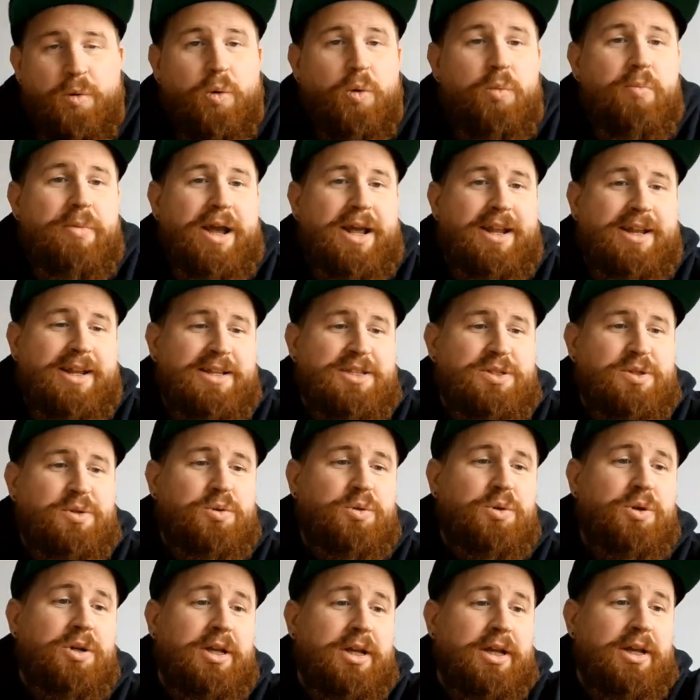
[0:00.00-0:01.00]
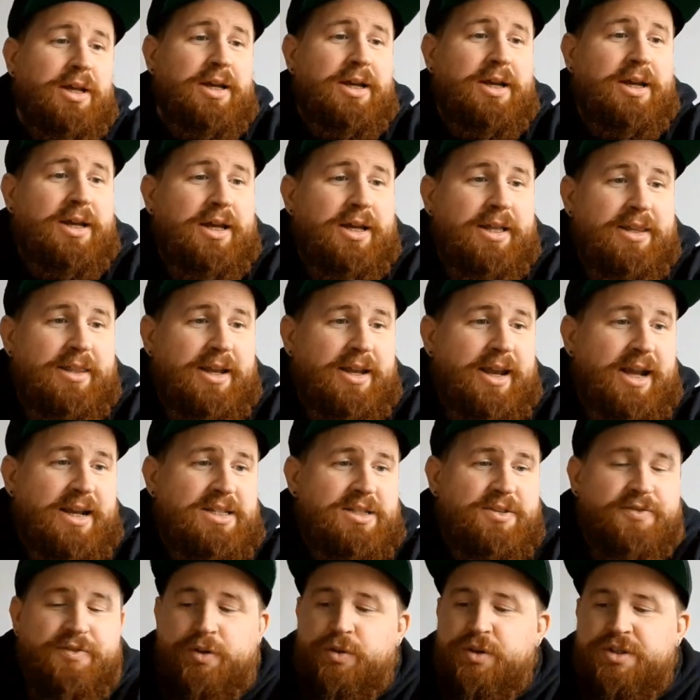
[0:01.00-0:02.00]
Oh man, that's cool. The
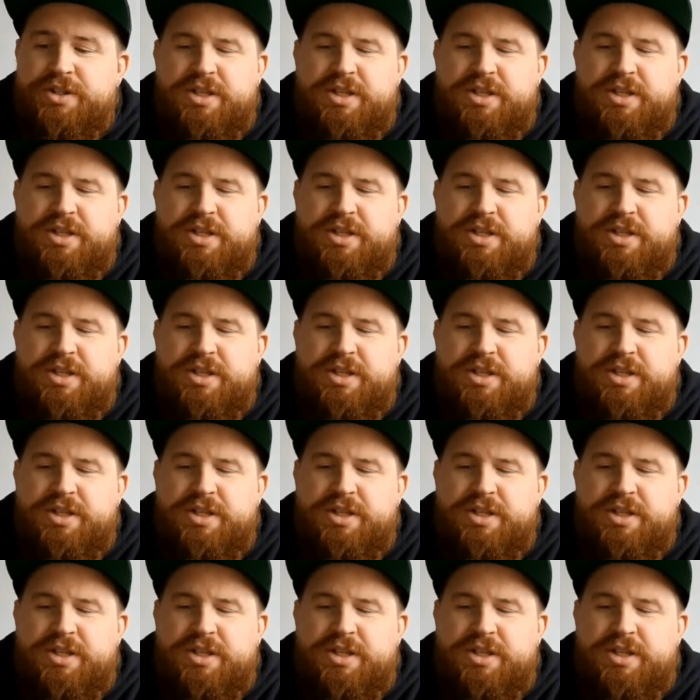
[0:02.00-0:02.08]
next few